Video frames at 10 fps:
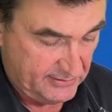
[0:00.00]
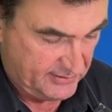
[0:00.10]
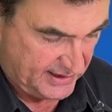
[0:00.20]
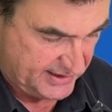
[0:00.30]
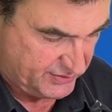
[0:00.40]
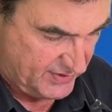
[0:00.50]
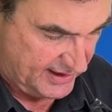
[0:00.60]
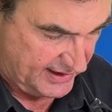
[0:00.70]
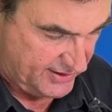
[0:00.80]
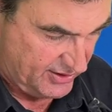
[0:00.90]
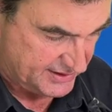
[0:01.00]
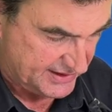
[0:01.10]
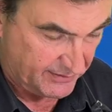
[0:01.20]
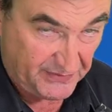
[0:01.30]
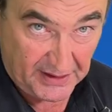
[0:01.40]
is really not
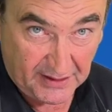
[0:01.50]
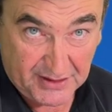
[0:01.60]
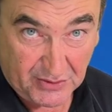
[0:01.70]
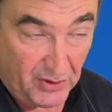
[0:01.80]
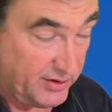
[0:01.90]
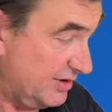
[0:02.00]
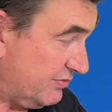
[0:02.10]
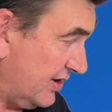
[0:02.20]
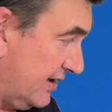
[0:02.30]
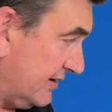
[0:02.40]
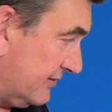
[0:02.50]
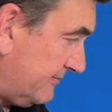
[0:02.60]
something that you want to be breathing.